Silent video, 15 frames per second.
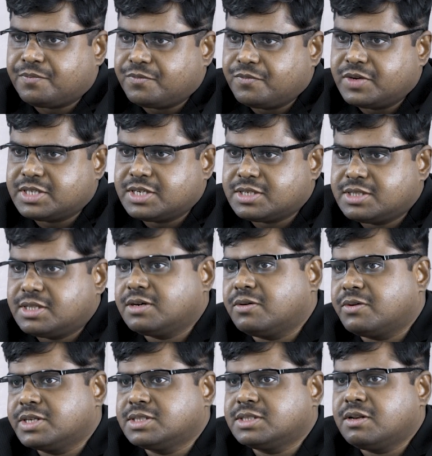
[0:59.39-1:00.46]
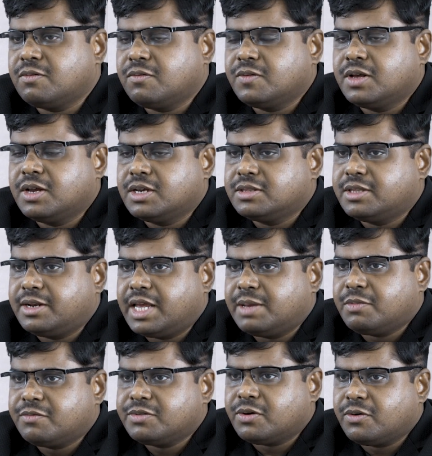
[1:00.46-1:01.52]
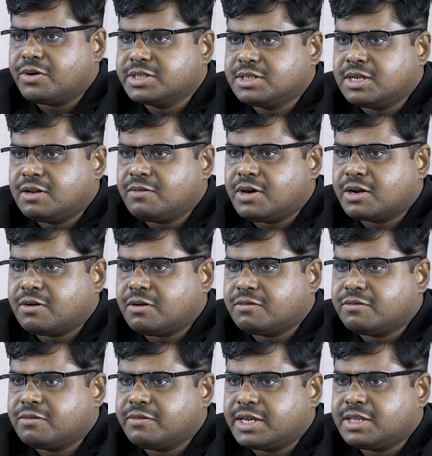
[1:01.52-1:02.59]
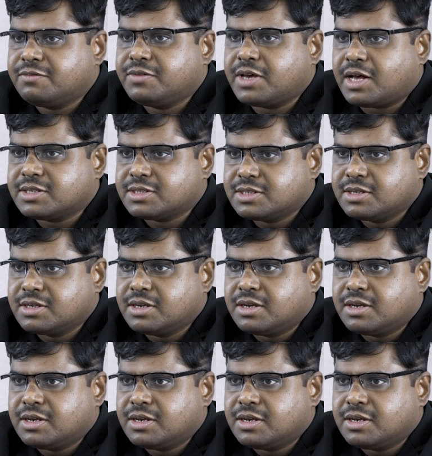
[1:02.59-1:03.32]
which is the name of original work of Vedavyas.